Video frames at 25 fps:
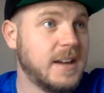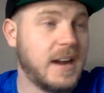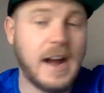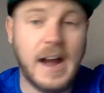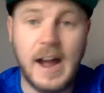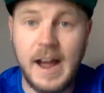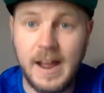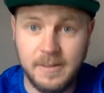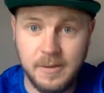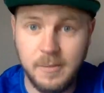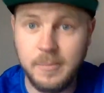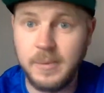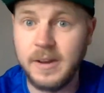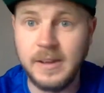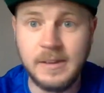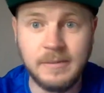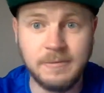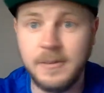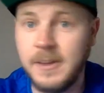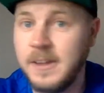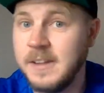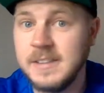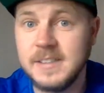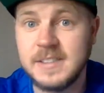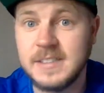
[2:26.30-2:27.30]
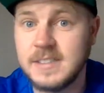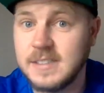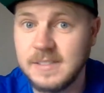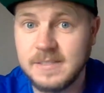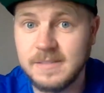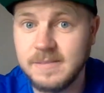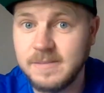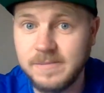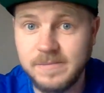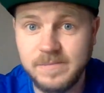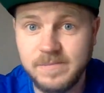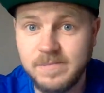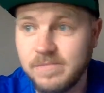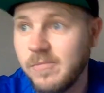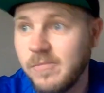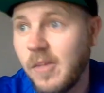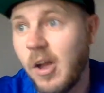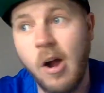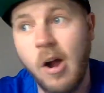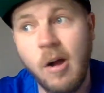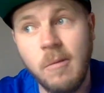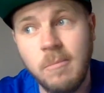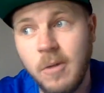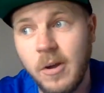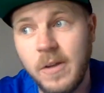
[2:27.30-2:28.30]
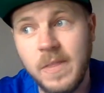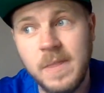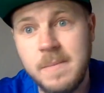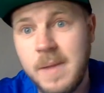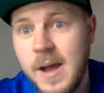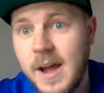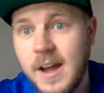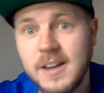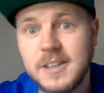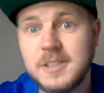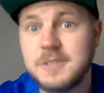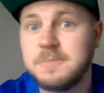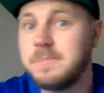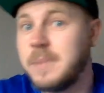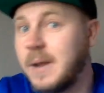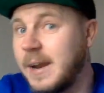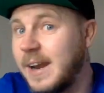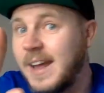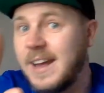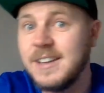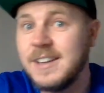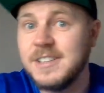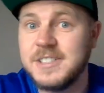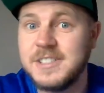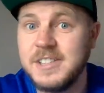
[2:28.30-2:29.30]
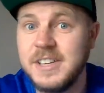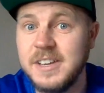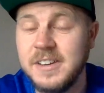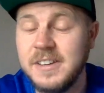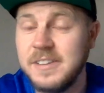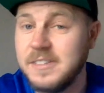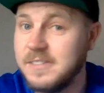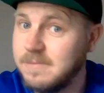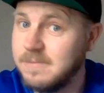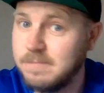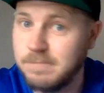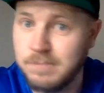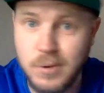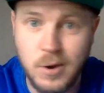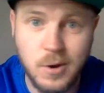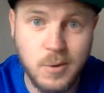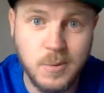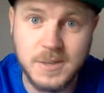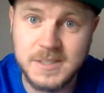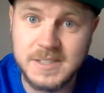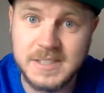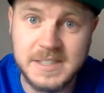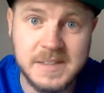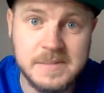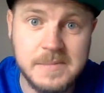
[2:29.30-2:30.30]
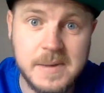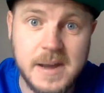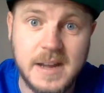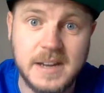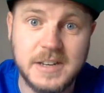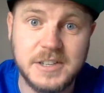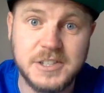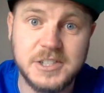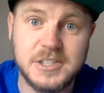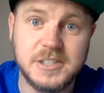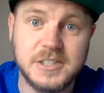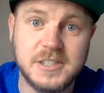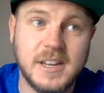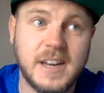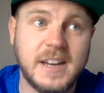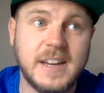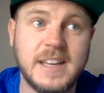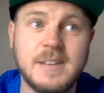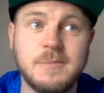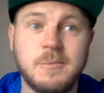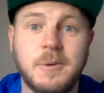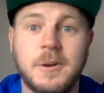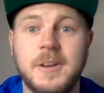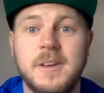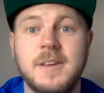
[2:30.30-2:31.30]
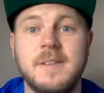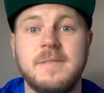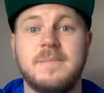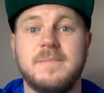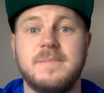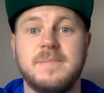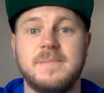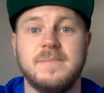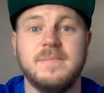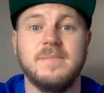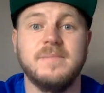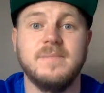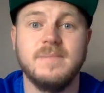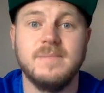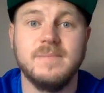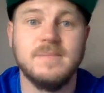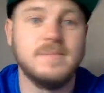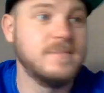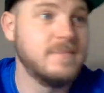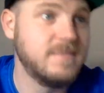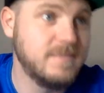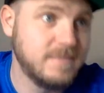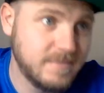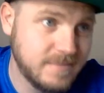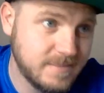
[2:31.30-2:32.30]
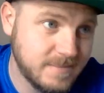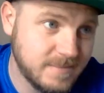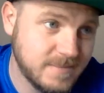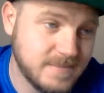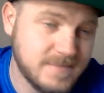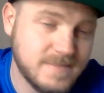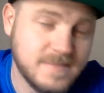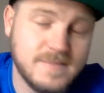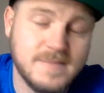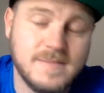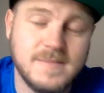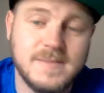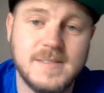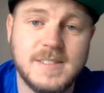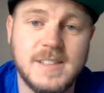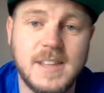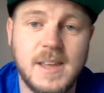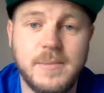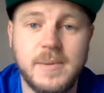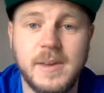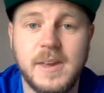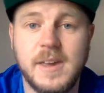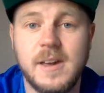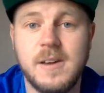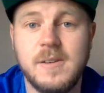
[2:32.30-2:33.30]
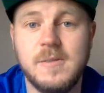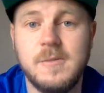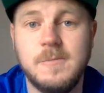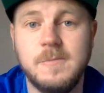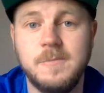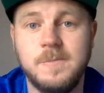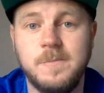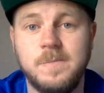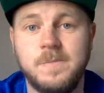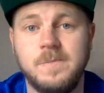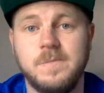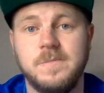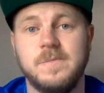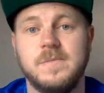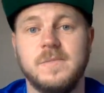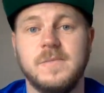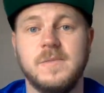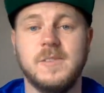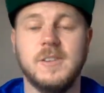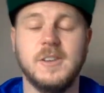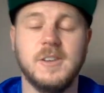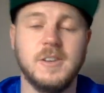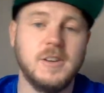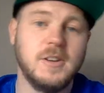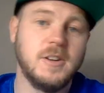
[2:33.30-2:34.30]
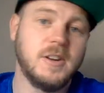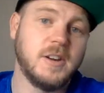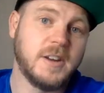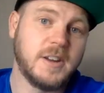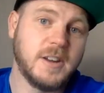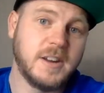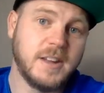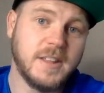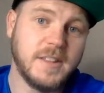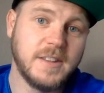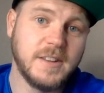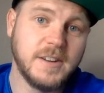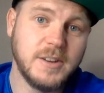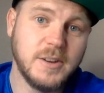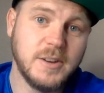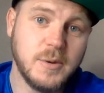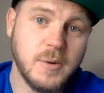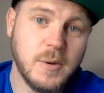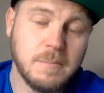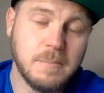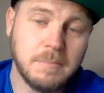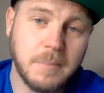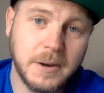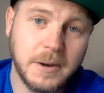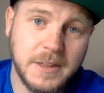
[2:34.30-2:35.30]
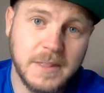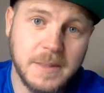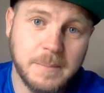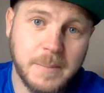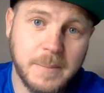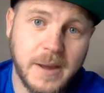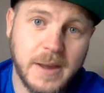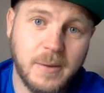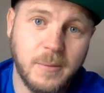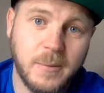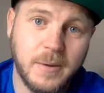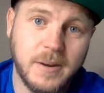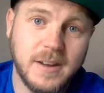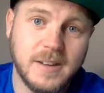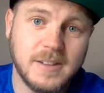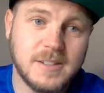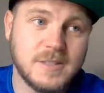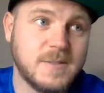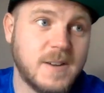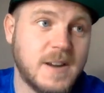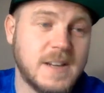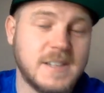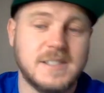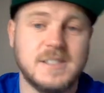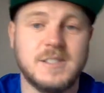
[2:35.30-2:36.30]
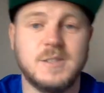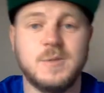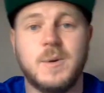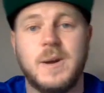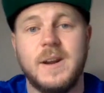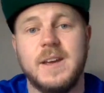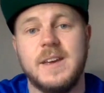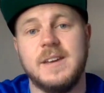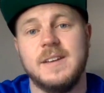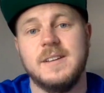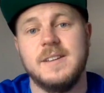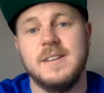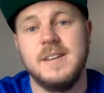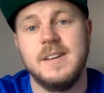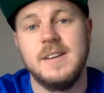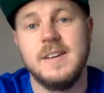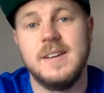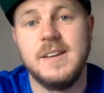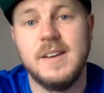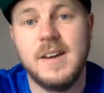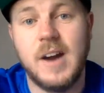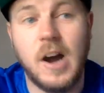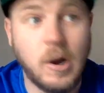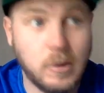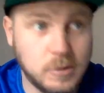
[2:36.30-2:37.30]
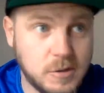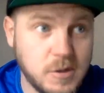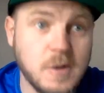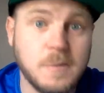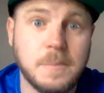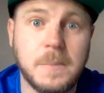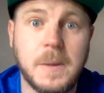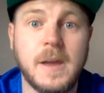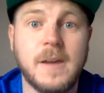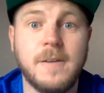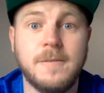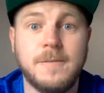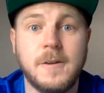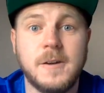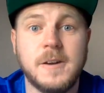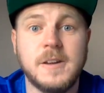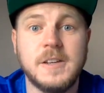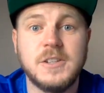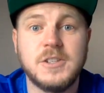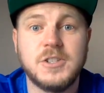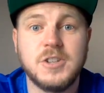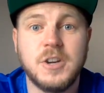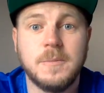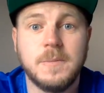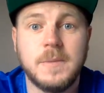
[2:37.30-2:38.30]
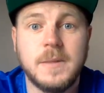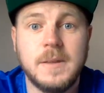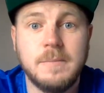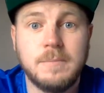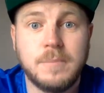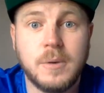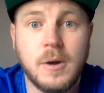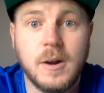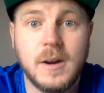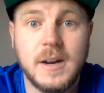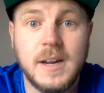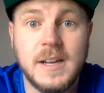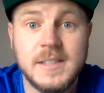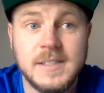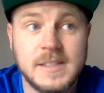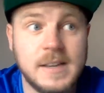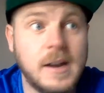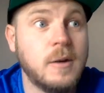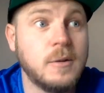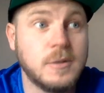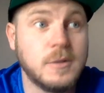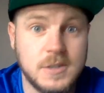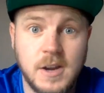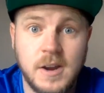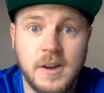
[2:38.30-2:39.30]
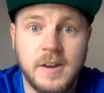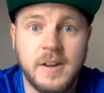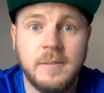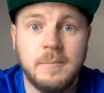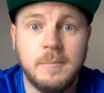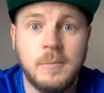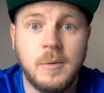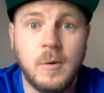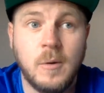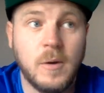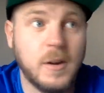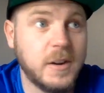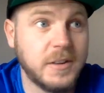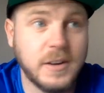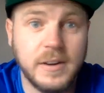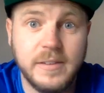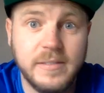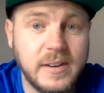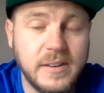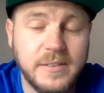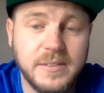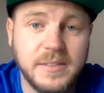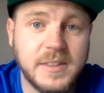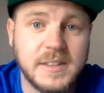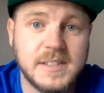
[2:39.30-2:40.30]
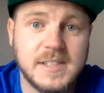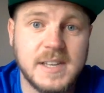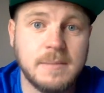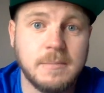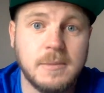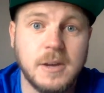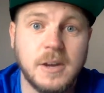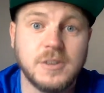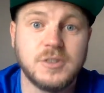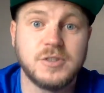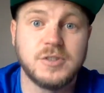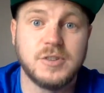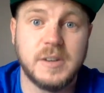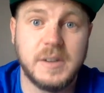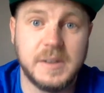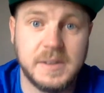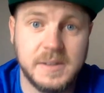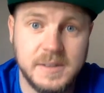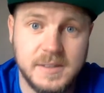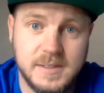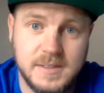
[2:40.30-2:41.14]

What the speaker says: And they'll be like, Vince, I'm not in the match, but last year, Brock was in the match, and he won it. So there we go. You're looking at the new Money in the Bank winner, 2020. I'll do a better fucking job than Brock Lesnar. I'll turn up more, and I don't even live in the same country.